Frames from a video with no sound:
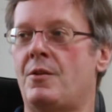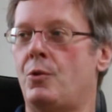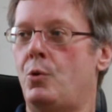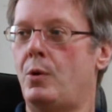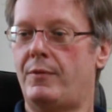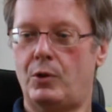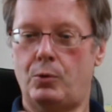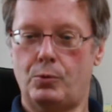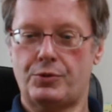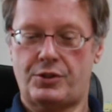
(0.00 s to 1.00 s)
Whoever
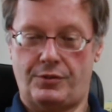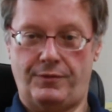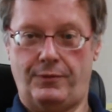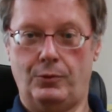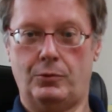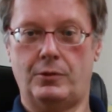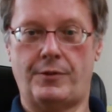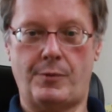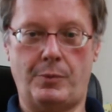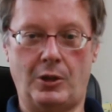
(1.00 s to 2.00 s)
holds the floor of
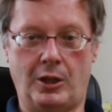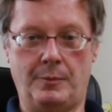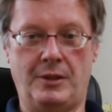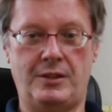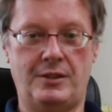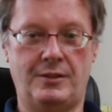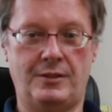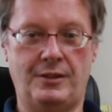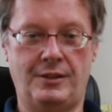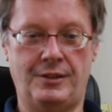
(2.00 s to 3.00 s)
the parliament
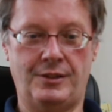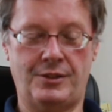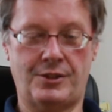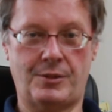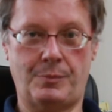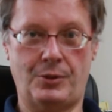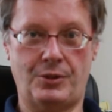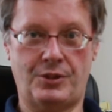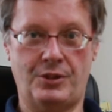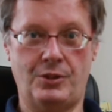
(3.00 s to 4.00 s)
is the
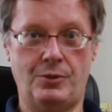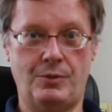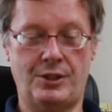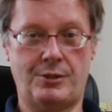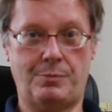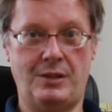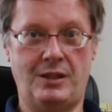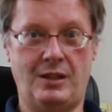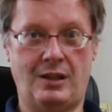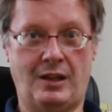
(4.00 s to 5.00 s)
person who is
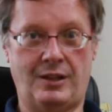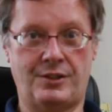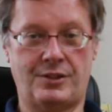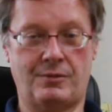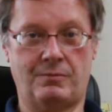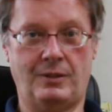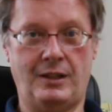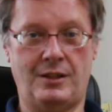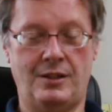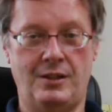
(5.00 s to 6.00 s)
speaking and has the
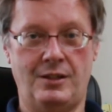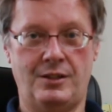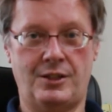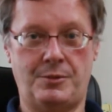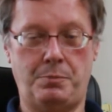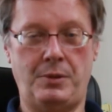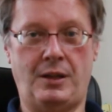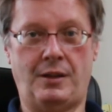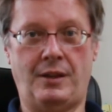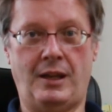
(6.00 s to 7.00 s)
right to
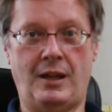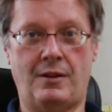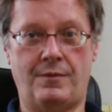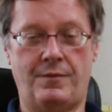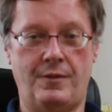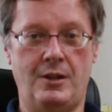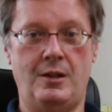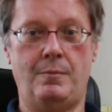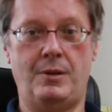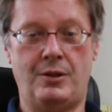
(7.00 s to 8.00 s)
speak. They have
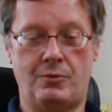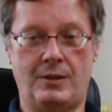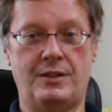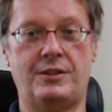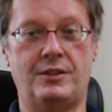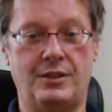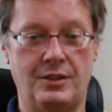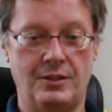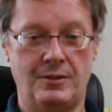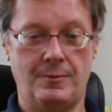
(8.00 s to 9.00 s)
been granted
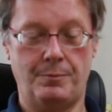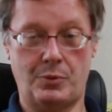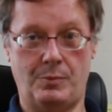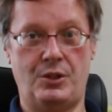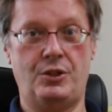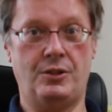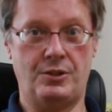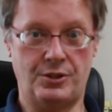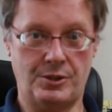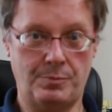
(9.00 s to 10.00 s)
permission
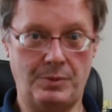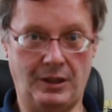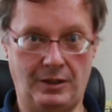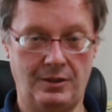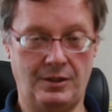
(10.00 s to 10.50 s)
to speak.